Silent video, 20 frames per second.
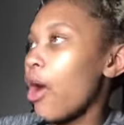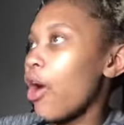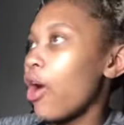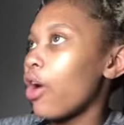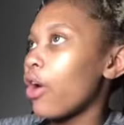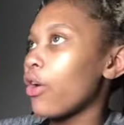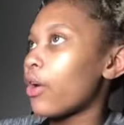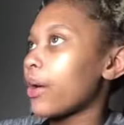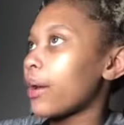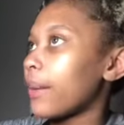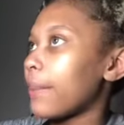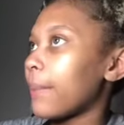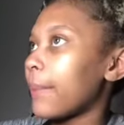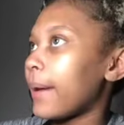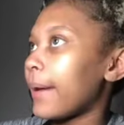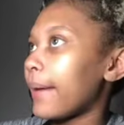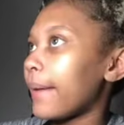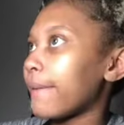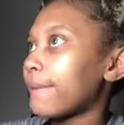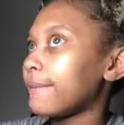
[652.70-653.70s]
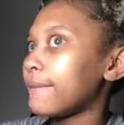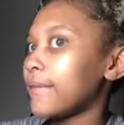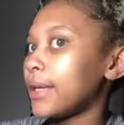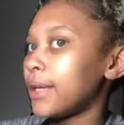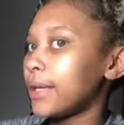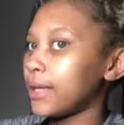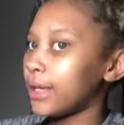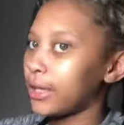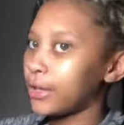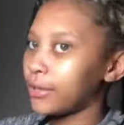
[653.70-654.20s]
on my
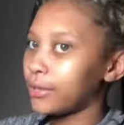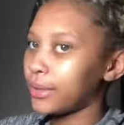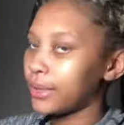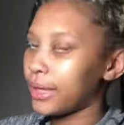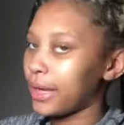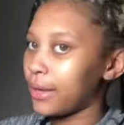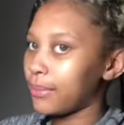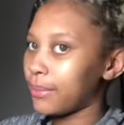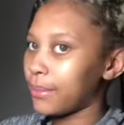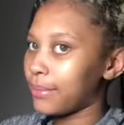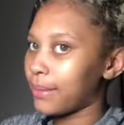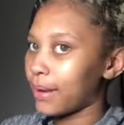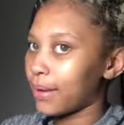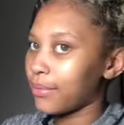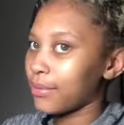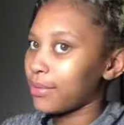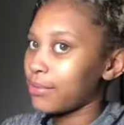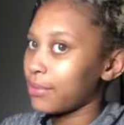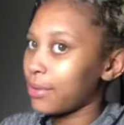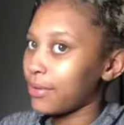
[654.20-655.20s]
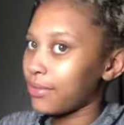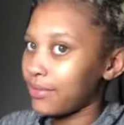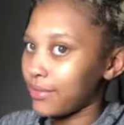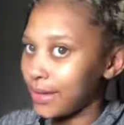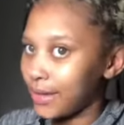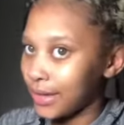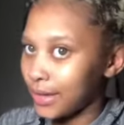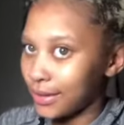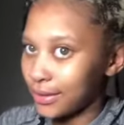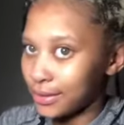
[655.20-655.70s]
video, and I'll be back with more
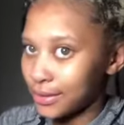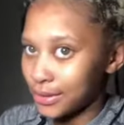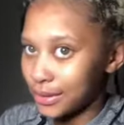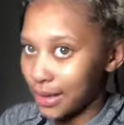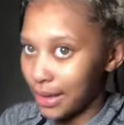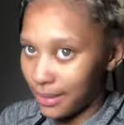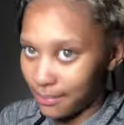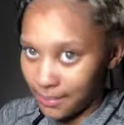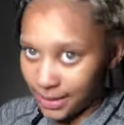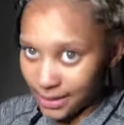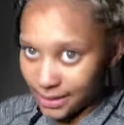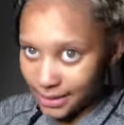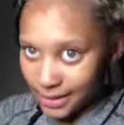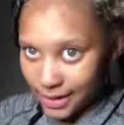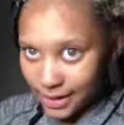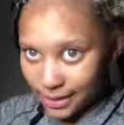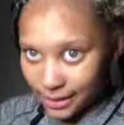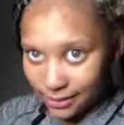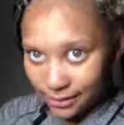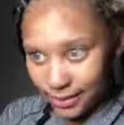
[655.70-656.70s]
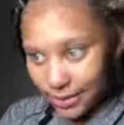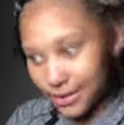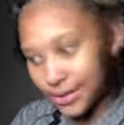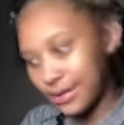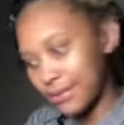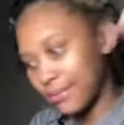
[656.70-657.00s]
videos. I'm about to take the rest of